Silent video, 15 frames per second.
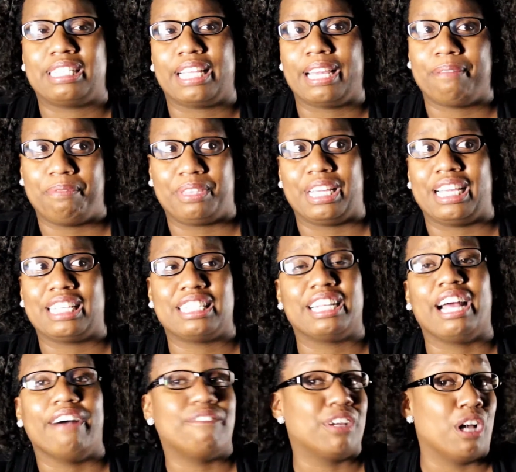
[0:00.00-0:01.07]
same things
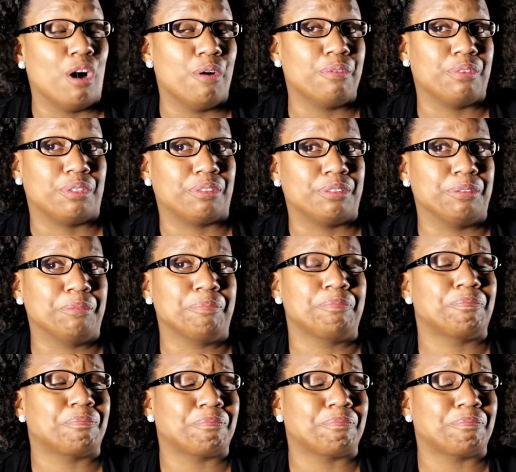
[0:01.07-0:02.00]
that I've gone through.